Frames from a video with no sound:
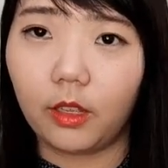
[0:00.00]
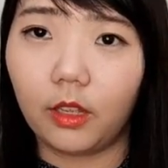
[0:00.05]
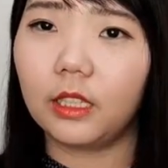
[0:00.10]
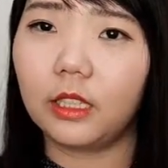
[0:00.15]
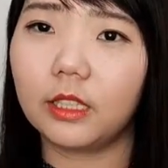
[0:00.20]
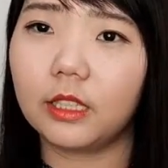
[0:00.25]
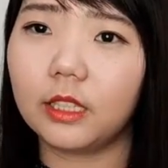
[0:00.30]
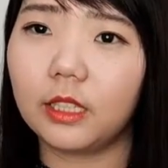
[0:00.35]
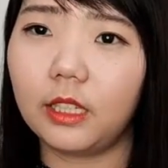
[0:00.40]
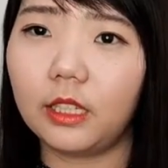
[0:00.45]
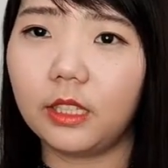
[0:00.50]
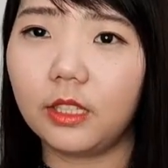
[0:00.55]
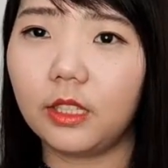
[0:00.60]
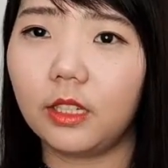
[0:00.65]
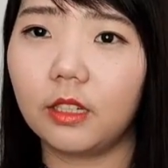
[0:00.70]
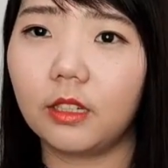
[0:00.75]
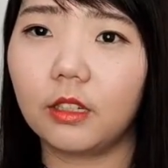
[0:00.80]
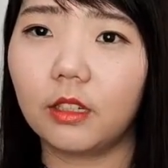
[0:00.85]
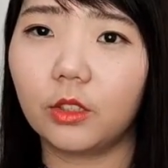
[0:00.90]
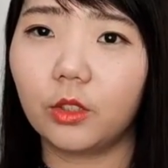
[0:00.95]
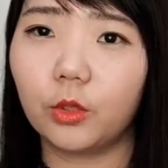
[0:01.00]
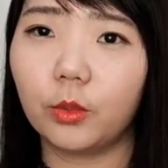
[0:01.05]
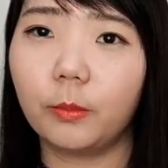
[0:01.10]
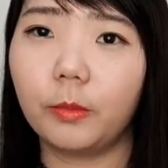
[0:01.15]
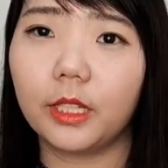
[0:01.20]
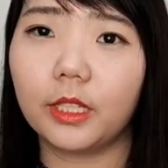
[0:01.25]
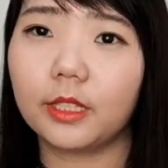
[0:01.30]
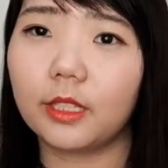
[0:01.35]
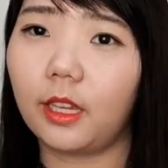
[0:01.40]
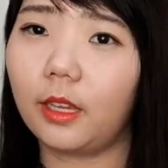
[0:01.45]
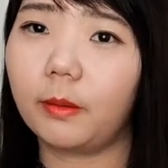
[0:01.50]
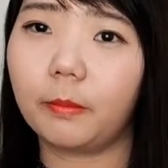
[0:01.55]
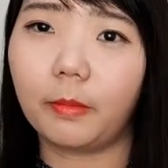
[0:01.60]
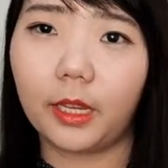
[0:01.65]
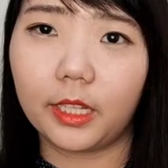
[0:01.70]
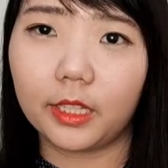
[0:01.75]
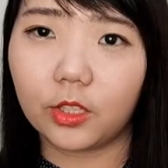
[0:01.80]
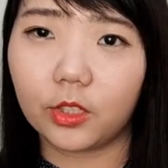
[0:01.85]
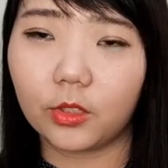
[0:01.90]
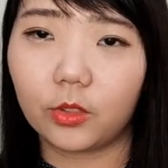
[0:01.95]
it is easier to mix and
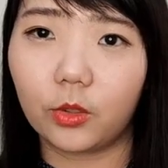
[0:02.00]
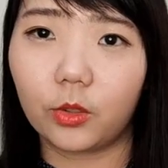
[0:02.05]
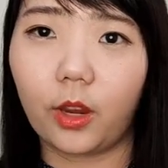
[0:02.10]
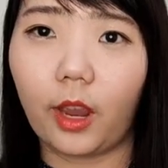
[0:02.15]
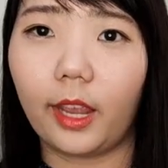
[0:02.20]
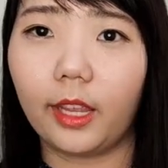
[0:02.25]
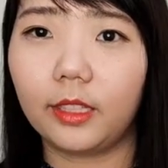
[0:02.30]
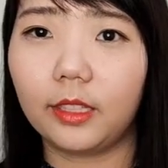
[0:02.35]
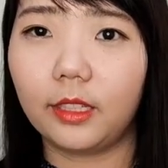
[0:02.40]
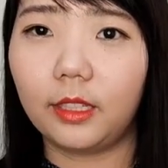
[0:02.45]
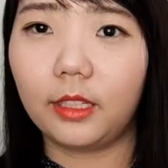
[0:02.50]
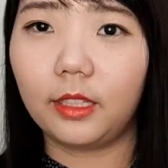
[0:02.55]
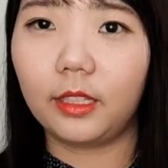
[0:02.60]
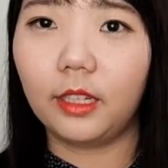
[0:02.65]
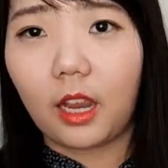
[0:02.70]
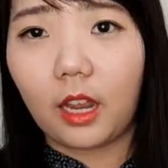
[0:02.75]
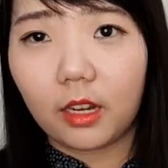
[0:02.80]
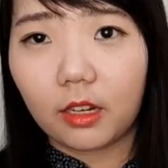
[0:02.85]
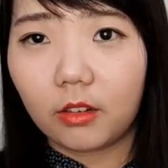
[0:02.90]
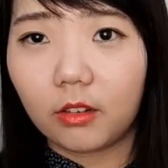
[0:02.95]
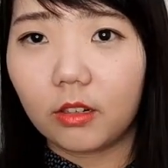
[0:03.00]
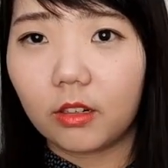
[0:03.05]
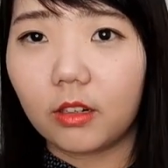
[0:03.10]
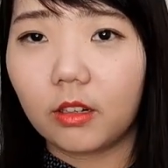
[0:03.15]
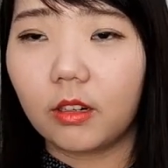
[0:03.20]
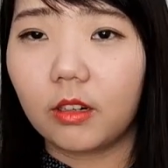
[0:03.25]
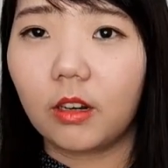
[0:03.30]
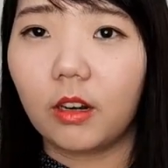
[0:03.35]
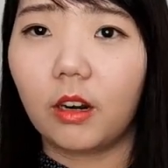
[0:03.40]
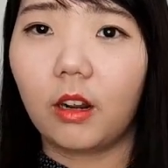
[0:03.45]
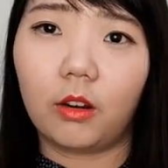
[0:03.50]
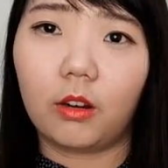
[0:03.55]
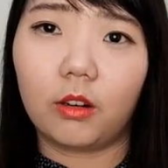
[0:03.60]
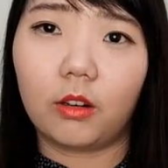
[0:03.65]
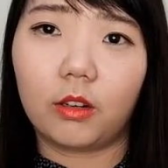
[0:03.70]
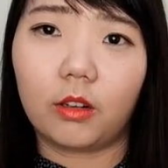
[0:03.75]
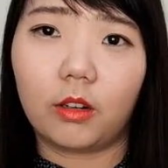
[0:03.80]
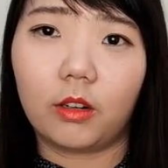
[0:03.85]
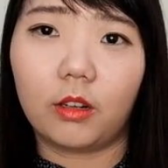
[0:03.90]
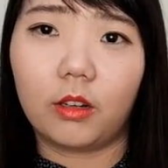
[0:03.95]
match to any color
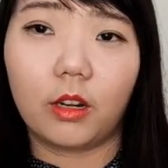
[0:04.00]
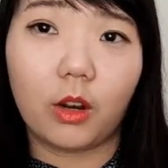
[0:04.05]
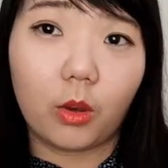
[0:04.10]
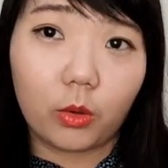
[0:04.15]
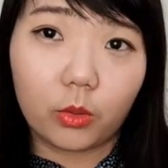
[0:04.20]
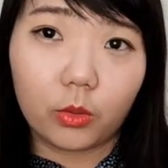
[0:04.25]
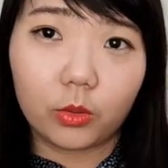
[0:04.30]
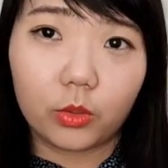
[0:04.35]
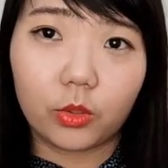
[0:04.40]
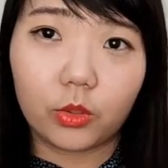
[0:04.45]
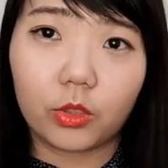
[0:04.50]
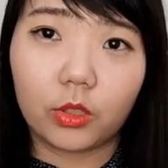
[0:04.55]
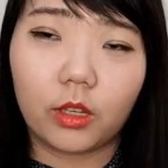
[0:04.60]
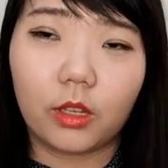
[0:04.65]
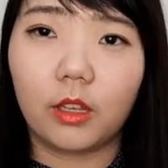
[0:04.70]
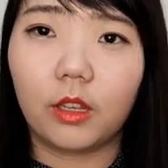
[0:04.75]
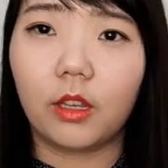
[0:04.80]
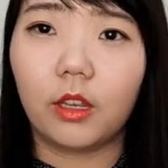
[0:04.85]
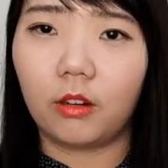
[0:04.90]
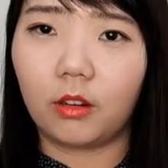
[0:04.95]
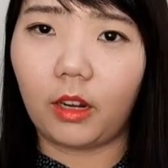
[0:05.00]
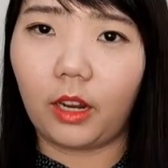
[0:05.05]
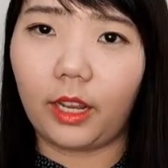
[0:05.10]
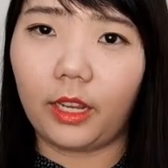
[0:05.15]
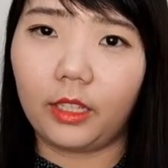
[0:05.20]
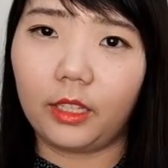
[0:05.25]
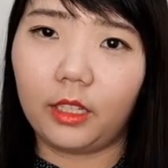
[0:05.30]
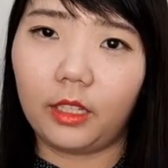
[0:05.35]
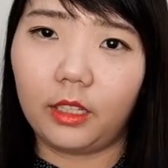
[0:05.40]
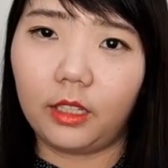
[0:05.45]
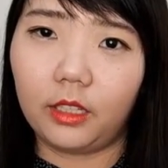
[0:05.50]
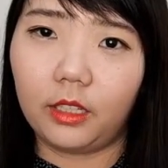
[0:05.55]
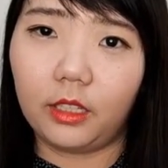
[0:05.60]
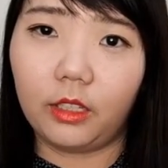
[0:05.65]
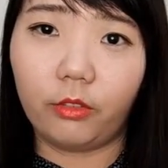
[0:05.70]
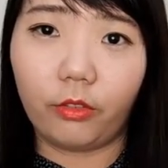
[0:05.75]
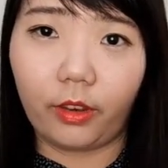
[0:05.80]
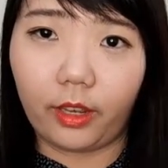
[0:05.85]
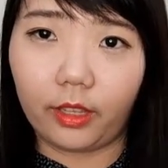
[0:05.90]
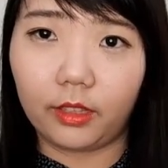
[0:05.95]
or clothes or any
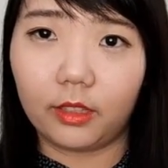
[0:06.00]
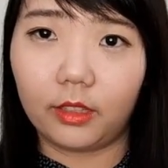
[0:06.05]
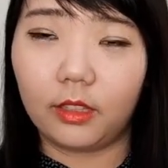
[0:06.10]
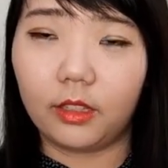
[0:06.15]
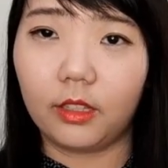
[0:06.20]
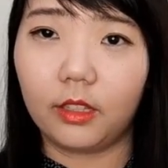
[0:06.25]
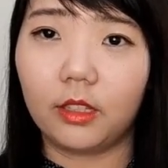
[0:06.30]
event.